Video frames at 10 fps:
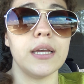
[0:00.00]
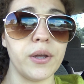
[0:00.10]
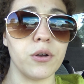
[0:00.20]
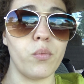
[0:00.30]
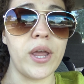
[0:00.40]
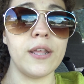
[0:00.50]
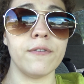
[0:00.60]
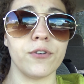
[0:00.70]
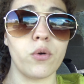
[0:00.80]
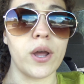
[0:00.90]
We were waiting
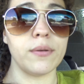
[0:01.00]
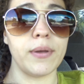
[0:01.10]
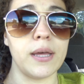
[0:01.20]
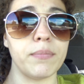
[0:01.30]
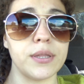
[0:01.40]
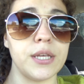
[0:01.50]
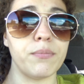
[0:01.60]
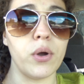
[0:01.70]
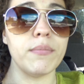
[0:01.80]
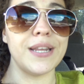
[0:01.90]
for quite a bit, but the
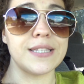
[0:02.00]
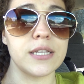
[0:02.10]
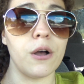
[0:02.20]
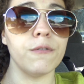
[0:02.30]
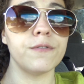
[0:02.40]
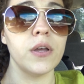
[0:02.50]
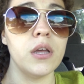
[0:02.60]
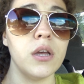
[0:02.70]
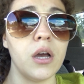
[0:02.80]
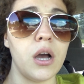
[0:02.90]
appointment itself
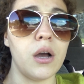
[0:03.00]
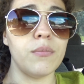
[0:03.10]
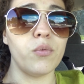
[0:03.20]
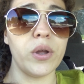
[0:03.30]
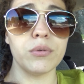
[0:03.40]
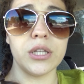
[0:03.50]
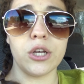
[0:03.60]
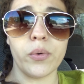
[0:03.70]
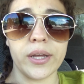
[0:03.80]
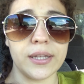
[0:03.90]
went really
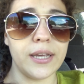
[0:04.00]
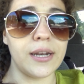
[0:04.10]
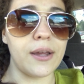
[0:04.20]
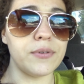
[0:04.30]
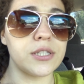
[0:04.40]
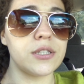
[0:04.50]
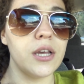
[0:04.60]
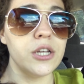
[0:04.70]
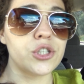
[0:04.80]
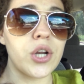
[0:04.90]
quickly, and I was
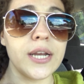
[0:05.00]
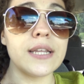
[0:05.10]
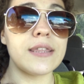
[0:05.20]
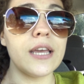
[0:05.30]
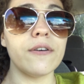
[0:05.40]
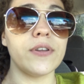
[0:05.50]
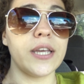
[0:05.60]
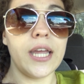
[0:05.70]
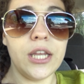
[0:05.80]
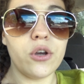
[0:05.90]
trying to think of like
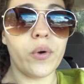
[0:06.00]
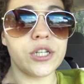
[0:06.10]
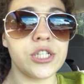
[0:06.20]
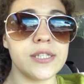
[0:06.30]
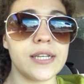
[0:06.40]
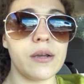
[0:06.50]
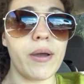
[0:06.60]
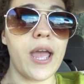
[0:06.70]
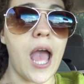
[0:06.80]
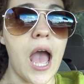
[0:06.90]
any questions that I
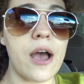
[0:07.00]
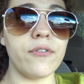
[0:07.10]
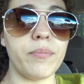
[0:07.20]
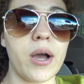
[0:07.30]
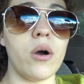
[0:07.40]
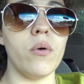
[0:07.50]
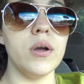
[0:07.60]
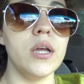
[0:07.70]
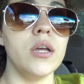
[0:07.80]
might have about